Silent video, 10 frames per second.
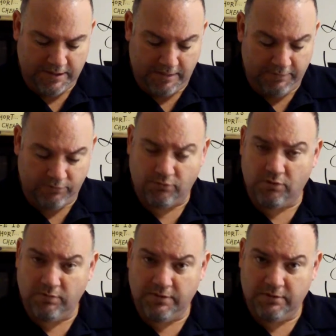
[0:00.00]
coming
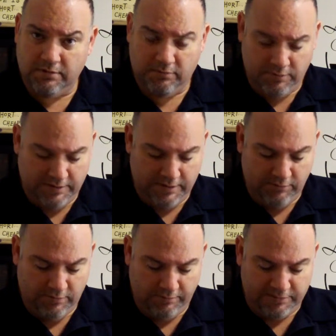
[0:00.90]
through with the
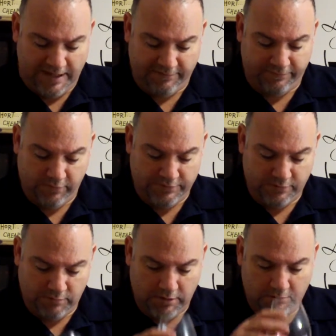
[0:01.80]
black fruits
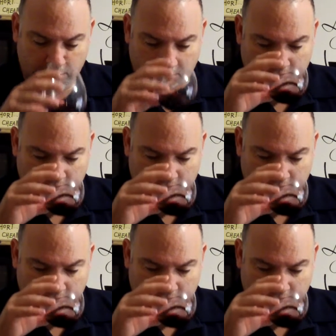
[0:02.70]
as well.